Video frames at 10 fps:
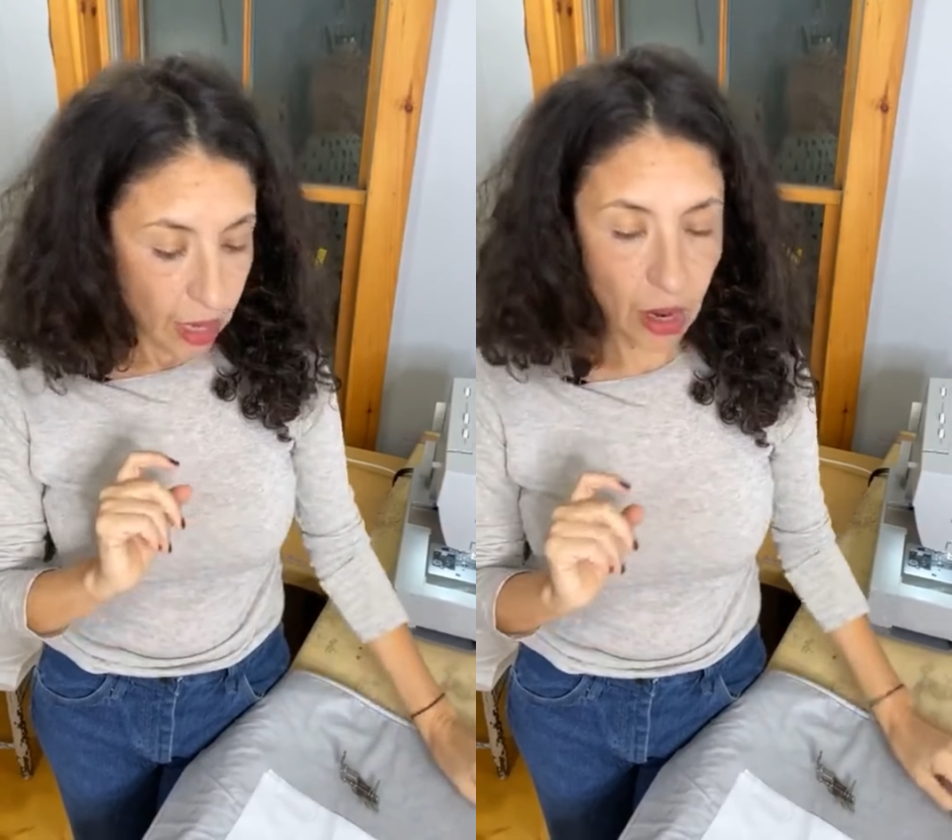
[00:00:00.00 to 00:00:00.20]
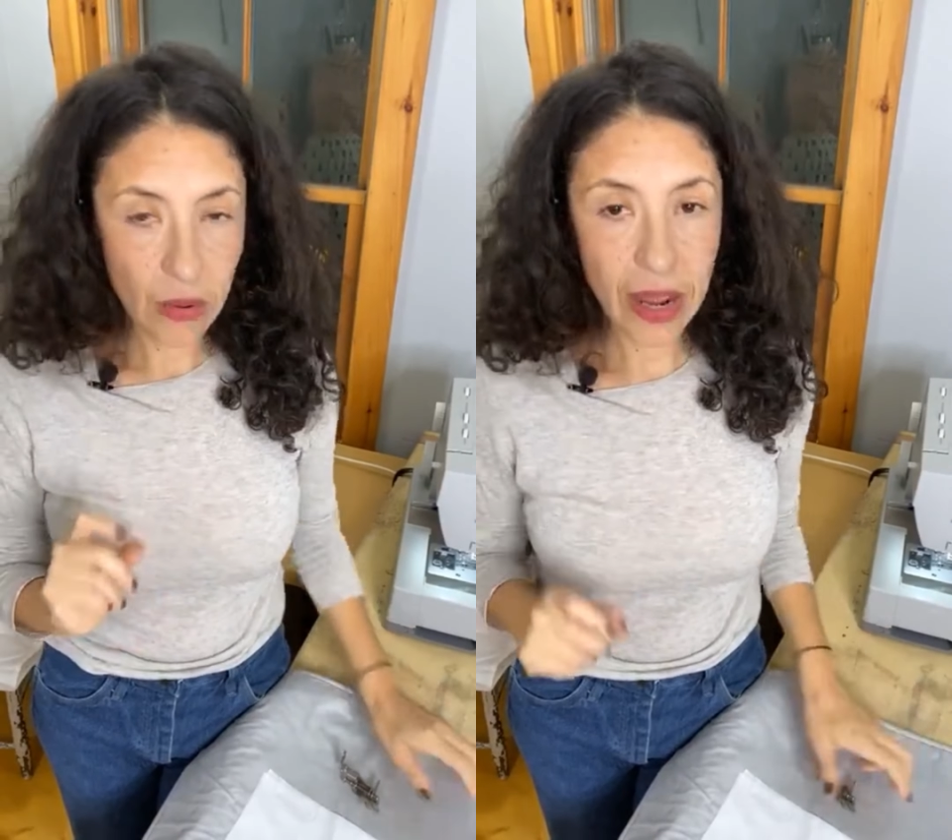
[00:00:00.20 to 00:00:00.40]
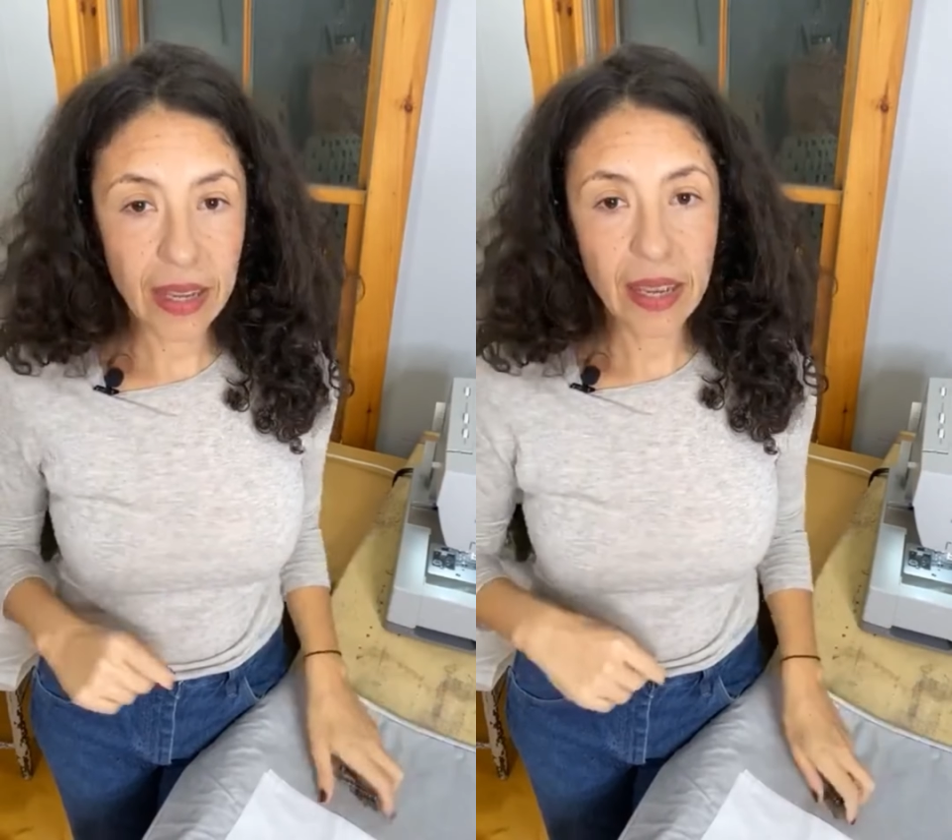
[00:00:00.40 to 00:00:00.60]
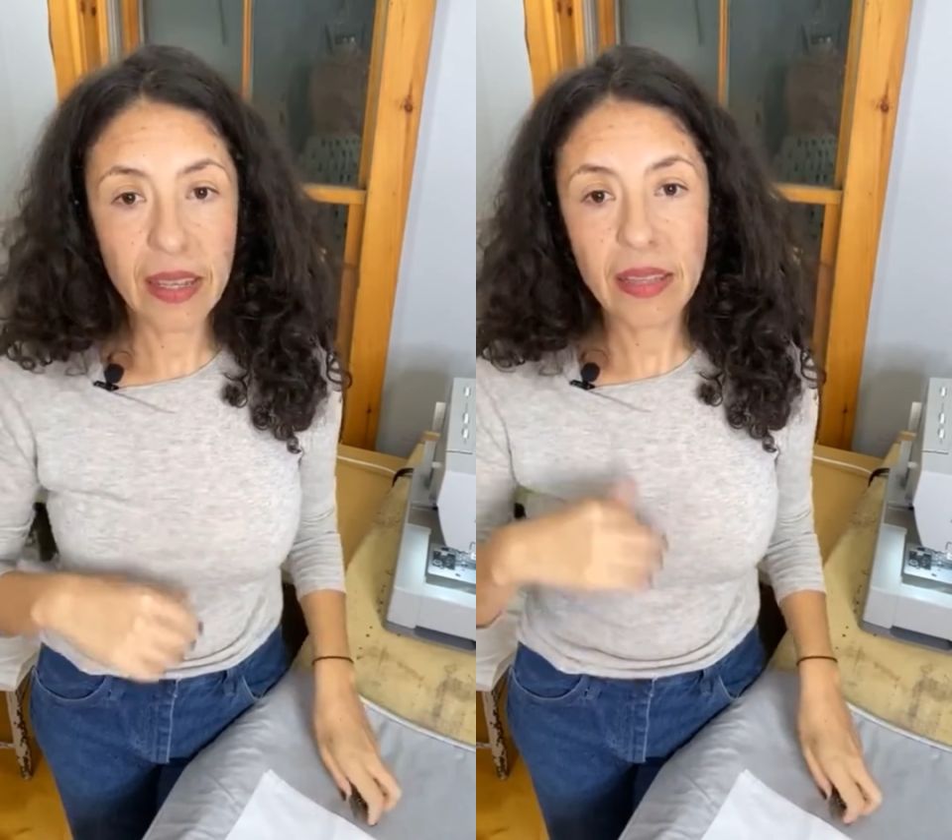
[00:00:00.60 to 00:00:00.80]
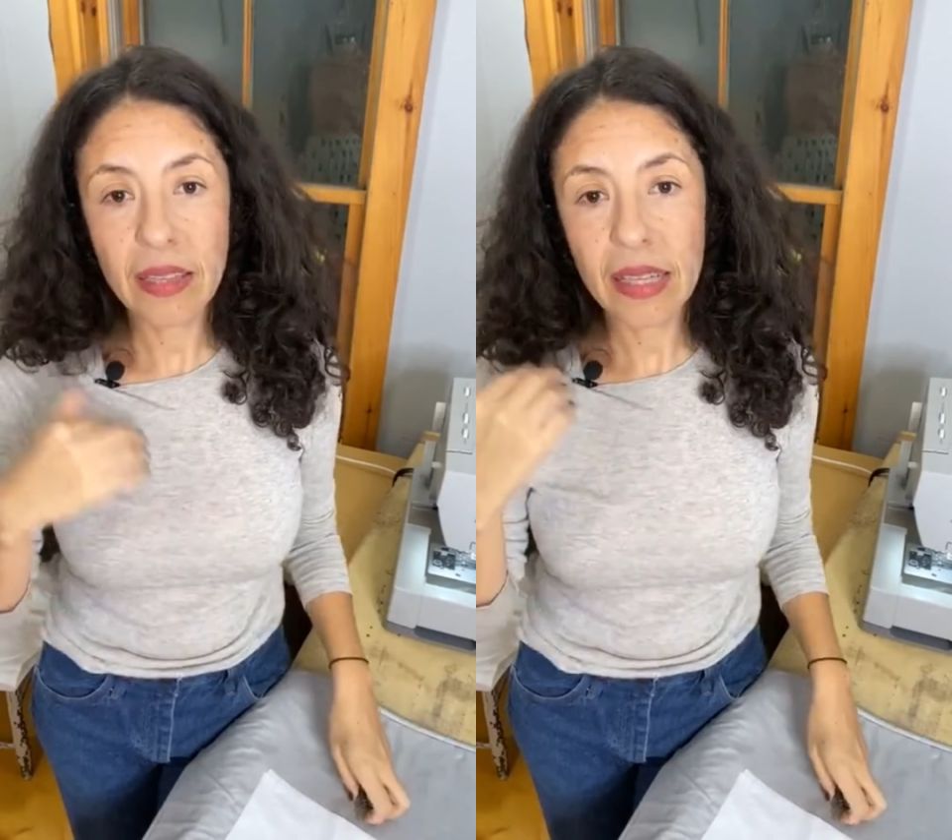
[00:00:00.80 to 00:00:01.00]
All right,
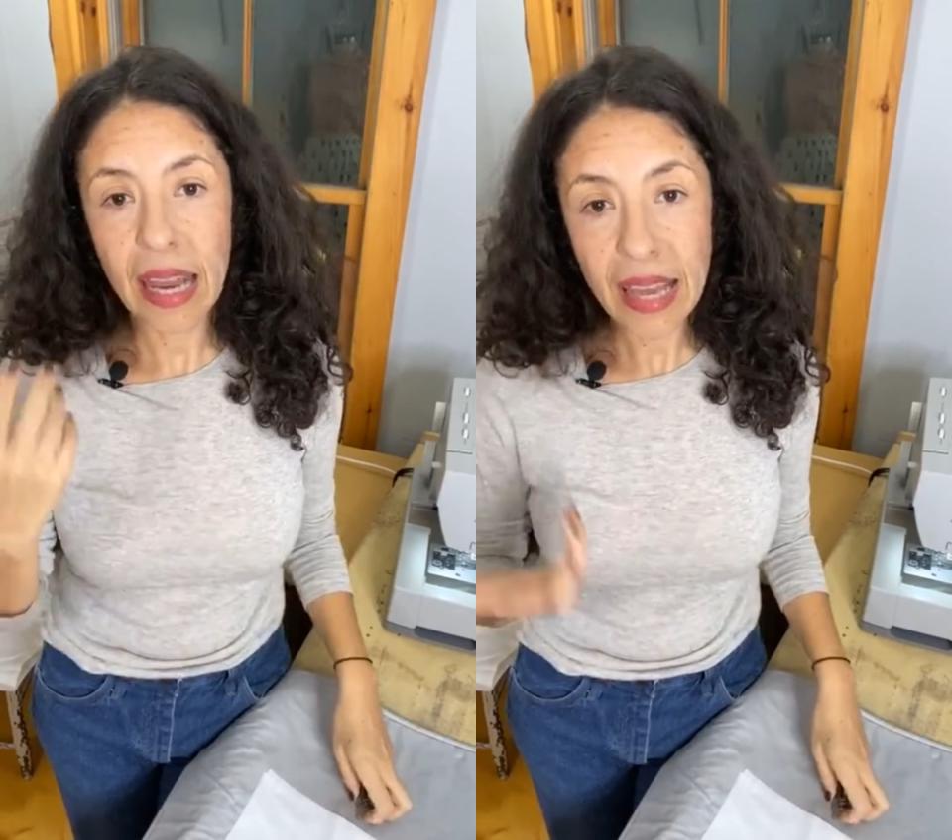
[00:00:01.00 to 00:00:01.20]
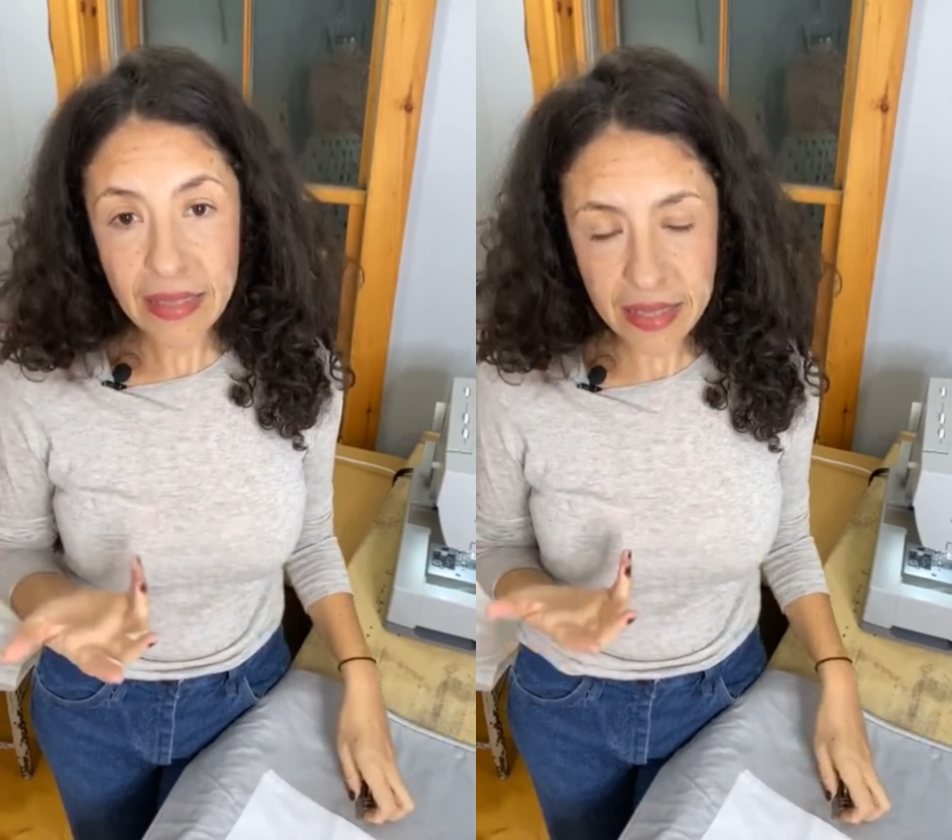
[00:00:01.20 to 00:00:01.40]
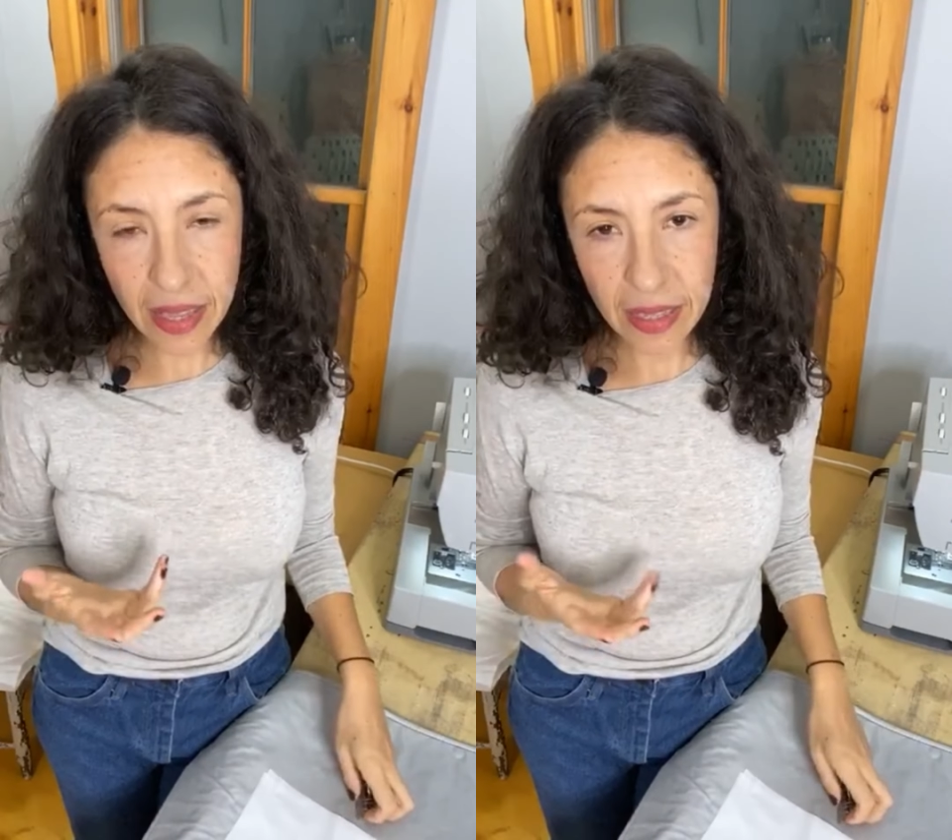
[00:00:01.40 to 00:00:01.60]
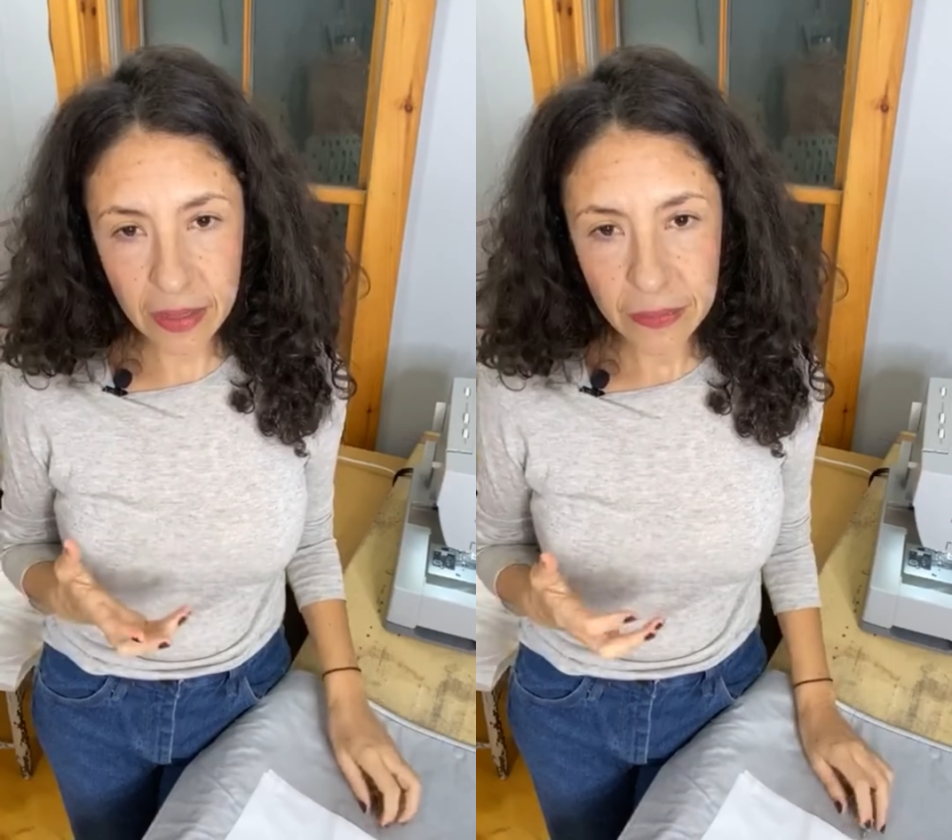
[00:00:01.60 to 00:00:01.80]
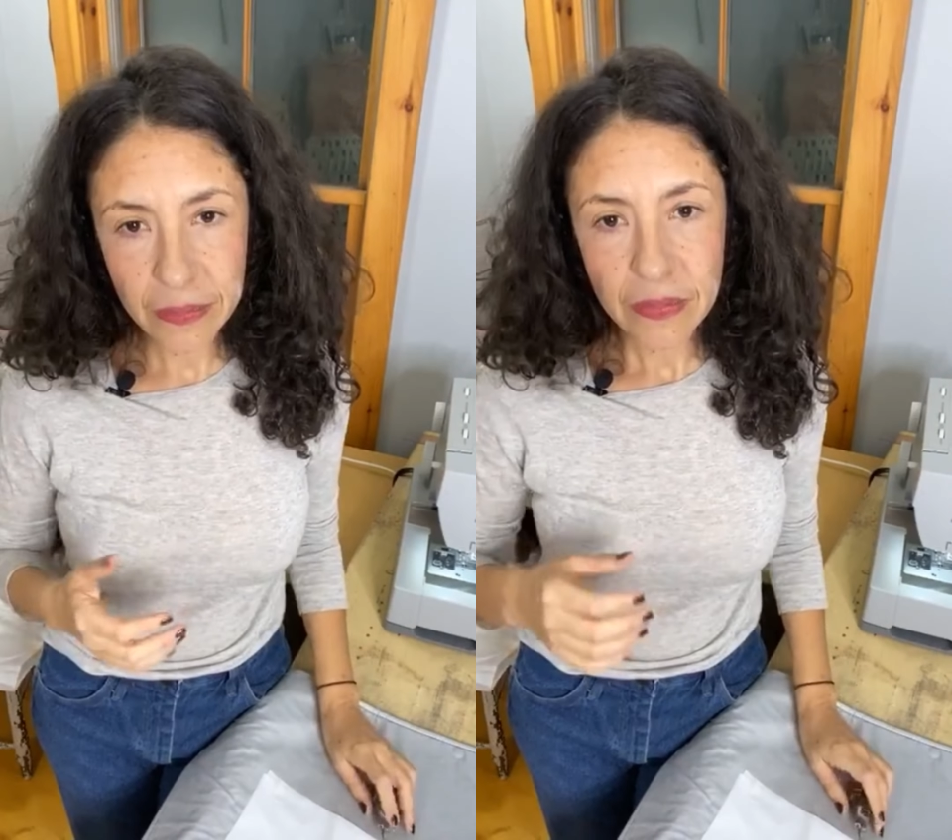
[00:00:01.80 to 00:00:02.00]
and then the last thing,